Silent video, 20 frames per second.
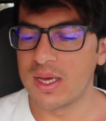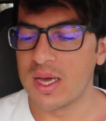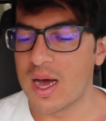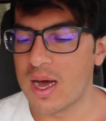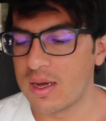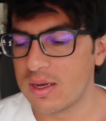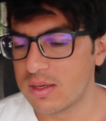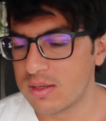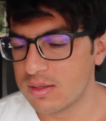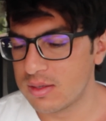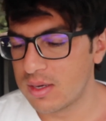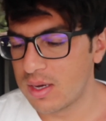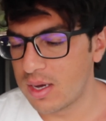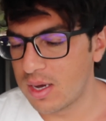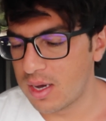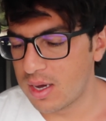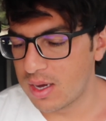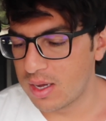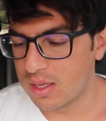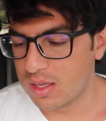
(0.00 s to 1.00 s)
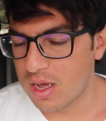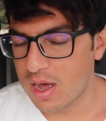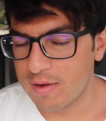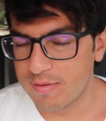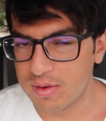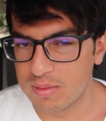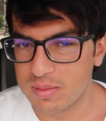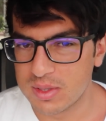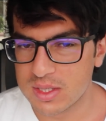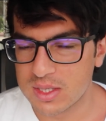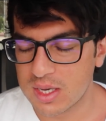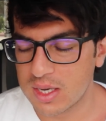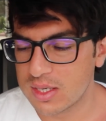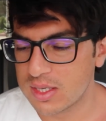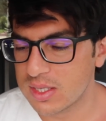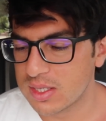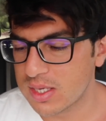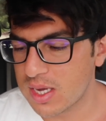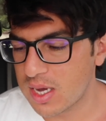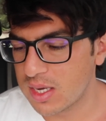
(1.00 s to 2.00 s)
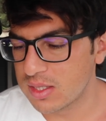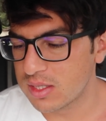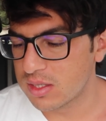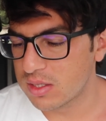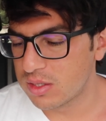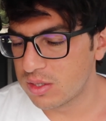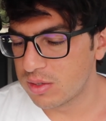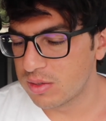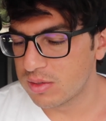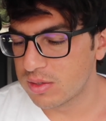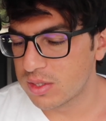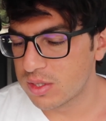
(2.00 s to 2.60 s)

yeah, uh, a lot of them is like designs too.